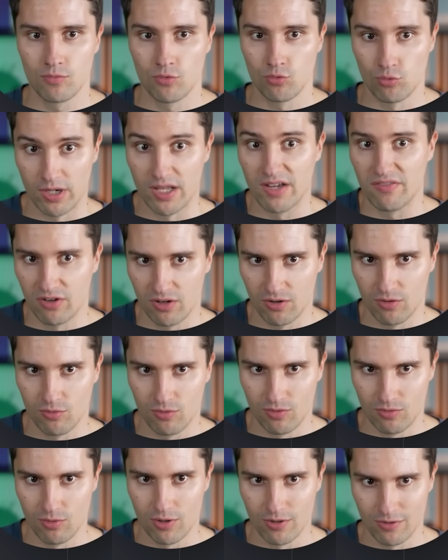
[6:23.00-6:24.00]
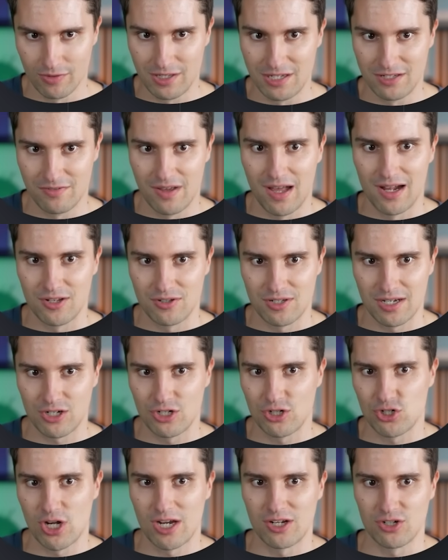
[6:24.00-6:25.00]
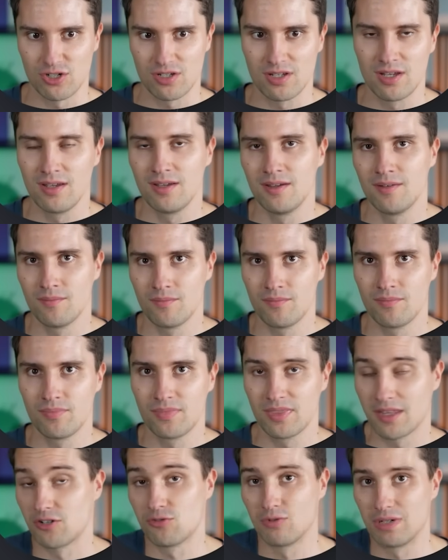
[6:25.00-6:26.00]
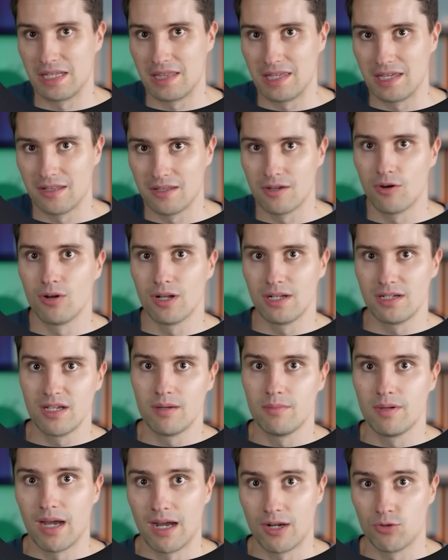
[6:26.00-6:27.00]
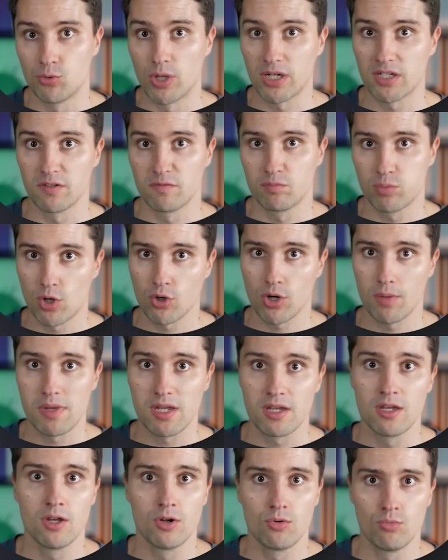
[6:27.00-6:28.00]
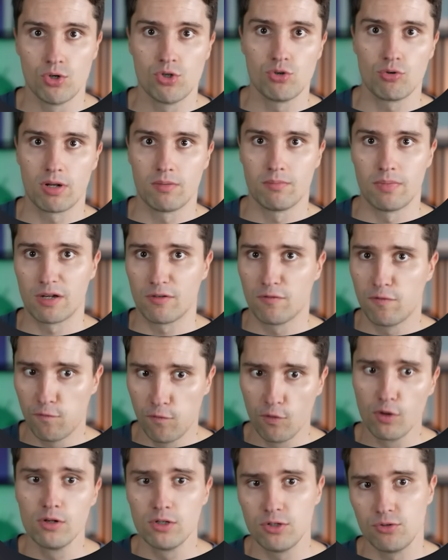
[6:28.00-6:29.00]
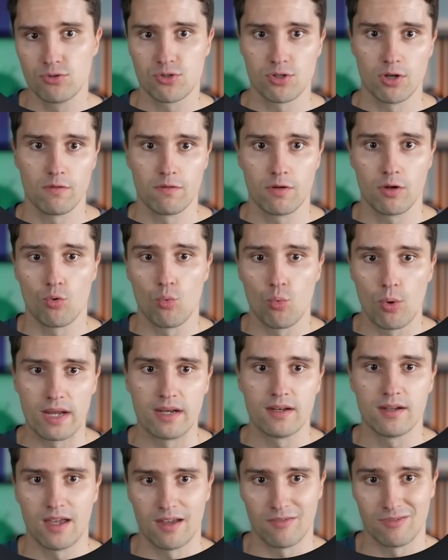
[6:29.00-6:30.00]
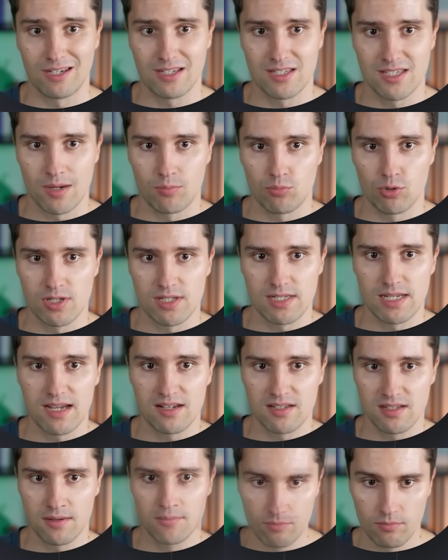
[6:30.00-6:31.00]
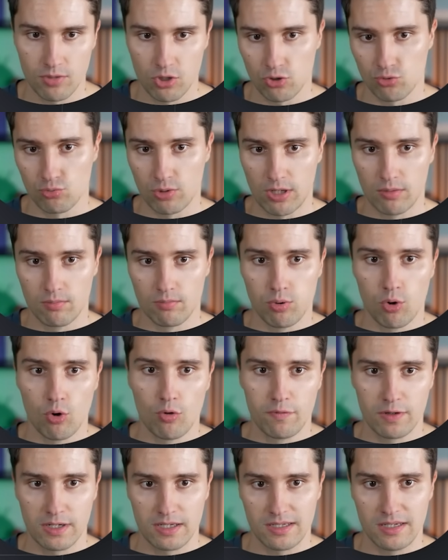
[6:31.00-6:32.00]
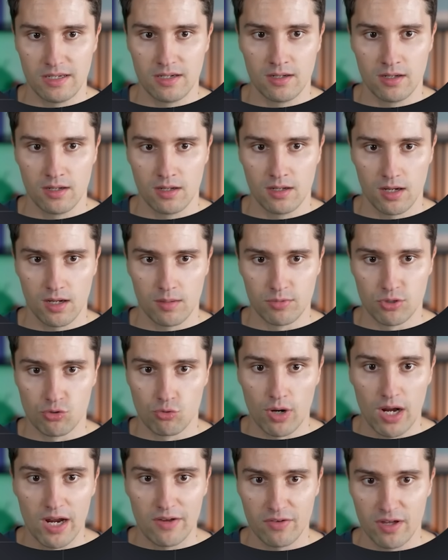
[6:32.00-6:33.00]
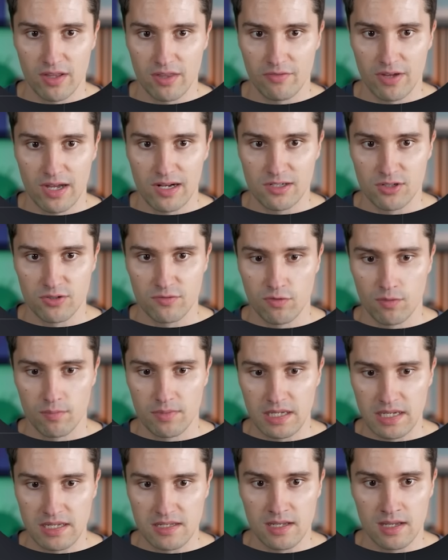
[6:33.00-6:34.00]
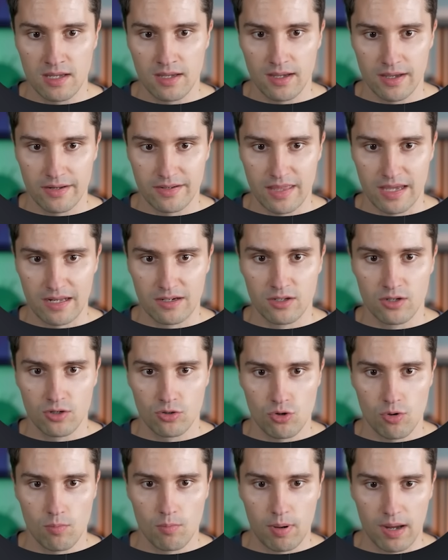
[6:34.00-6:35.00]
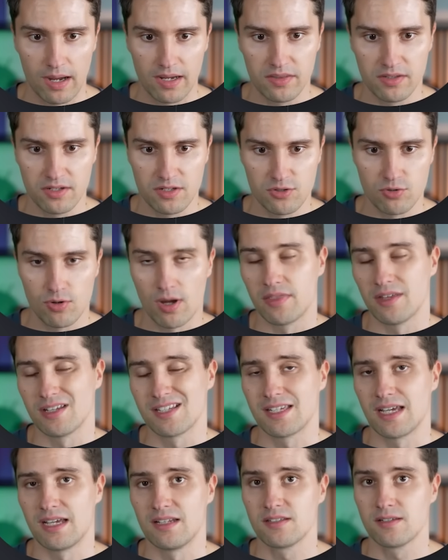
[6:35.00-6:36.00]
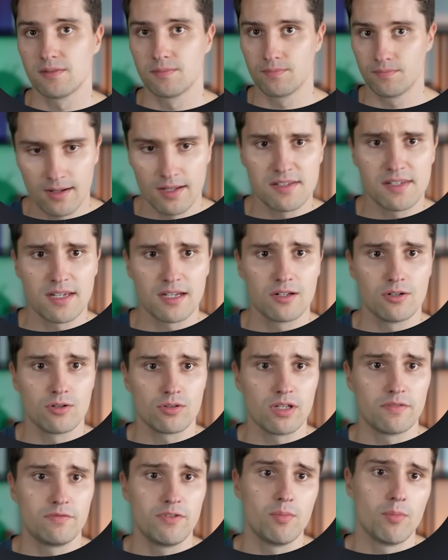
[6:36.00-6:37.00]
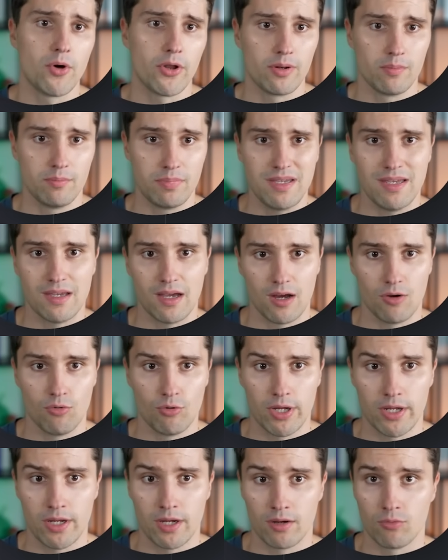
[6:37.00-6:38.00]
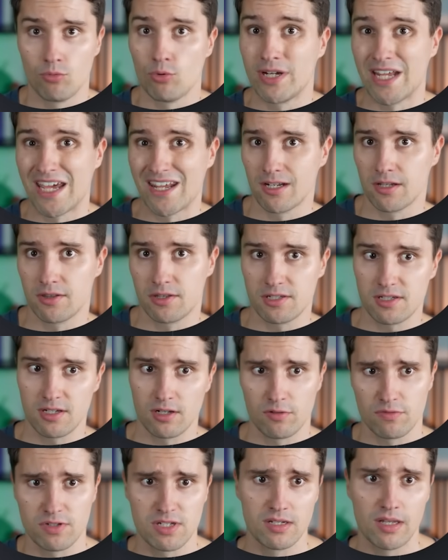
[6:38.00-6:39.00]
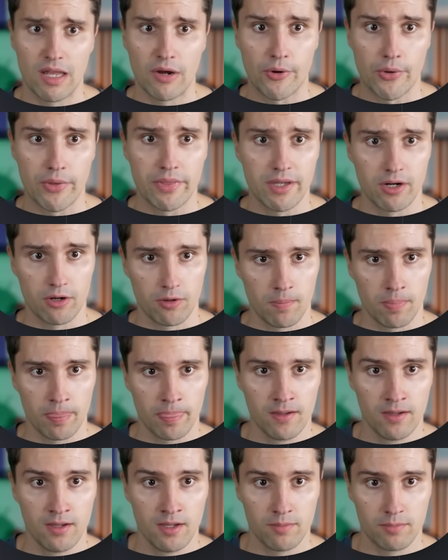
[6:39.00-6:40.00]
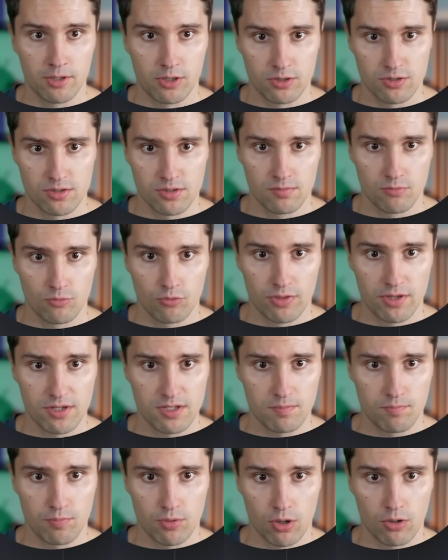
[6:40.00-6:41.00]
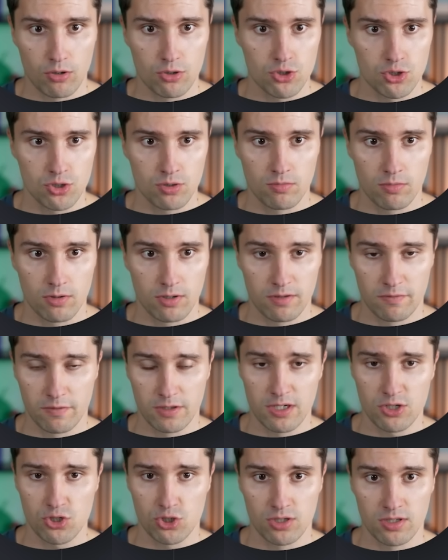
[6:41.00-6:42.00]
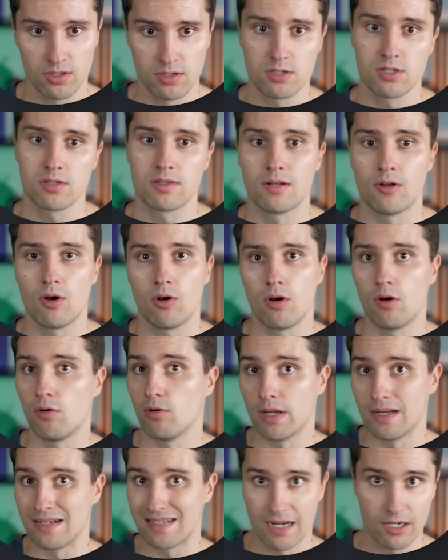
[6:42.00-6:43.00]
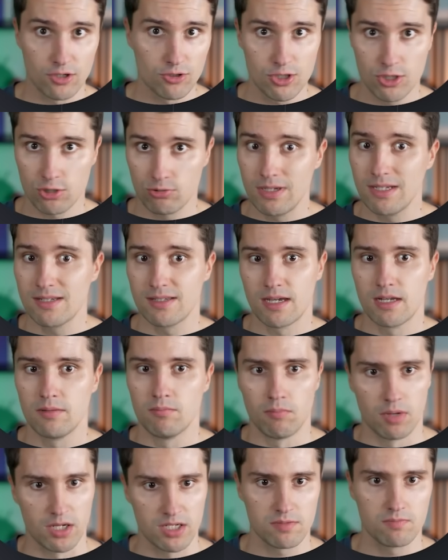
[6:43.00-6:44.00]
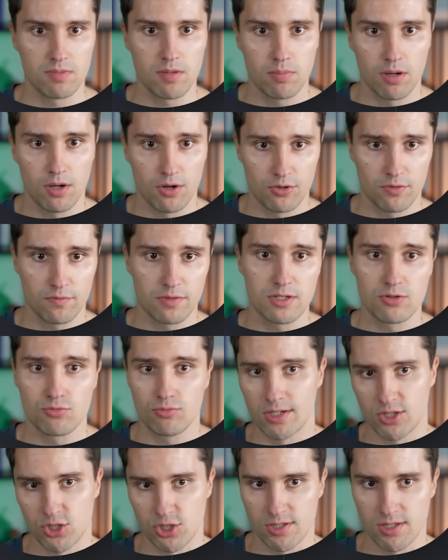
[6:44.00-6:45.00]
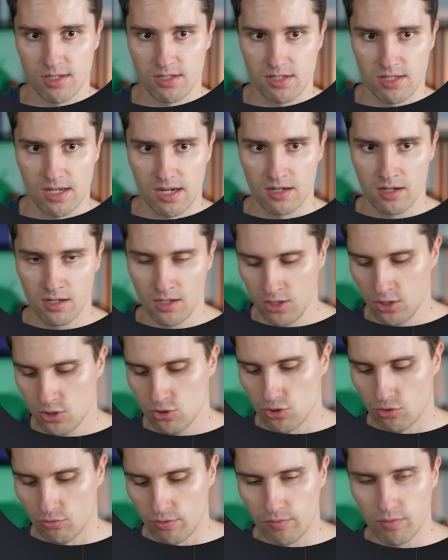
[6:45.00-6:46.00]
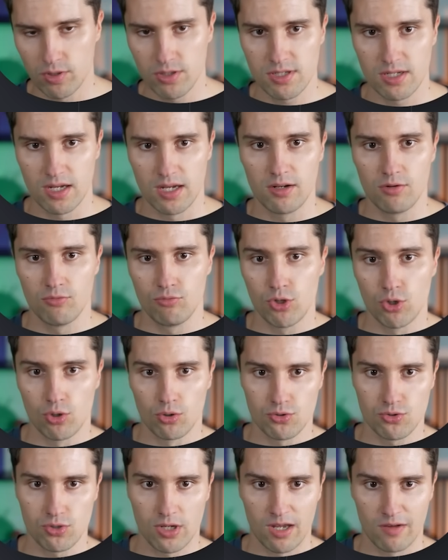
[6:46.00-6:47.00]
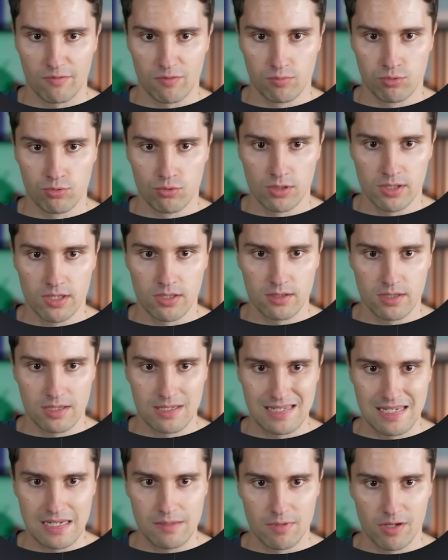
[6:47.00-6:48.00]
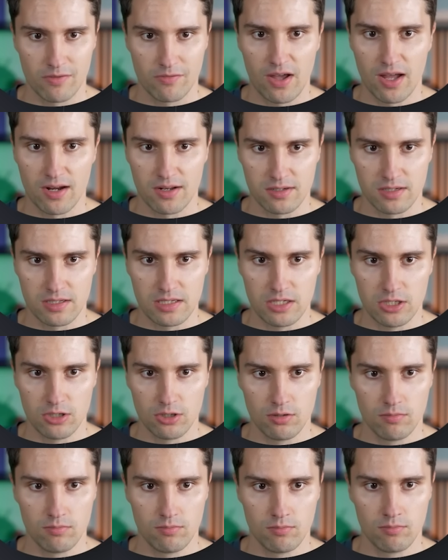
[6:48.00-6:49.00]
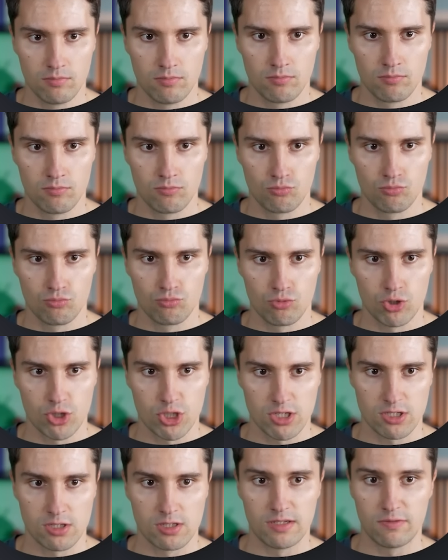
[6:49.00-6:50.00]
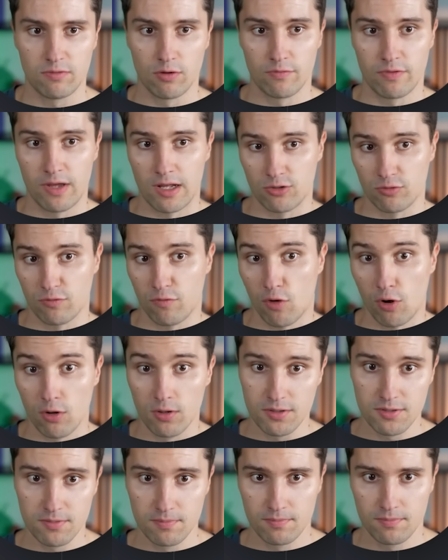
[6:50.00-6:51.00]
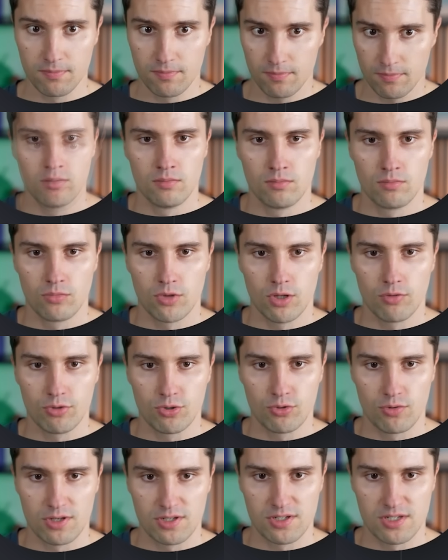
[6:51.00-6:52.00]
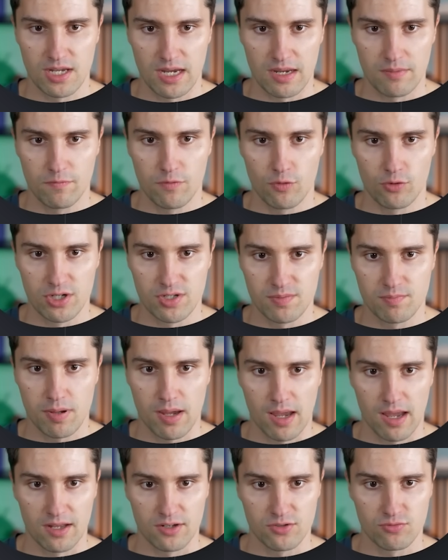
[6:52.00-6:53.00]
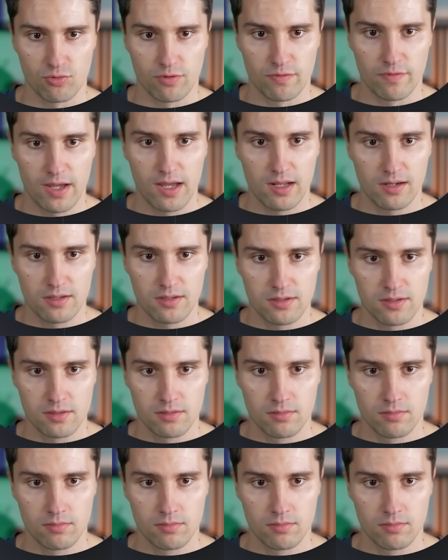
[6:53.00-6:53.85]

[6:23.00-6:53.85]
whenever one of these values actually changes. That's really the whole idea behind reactive programming, which you can make full use of when having separate states, because we can perfectly derive other values from these and then combine these to other states. Let's take a look at ViewModel B, how we would handle this kind of scenario there. Because with this approach, the definition is that our entire screen state must be part of this register state. So we would say we also have a Boolean is email valid in here, which has the default value false. Then we do the same for is password valid,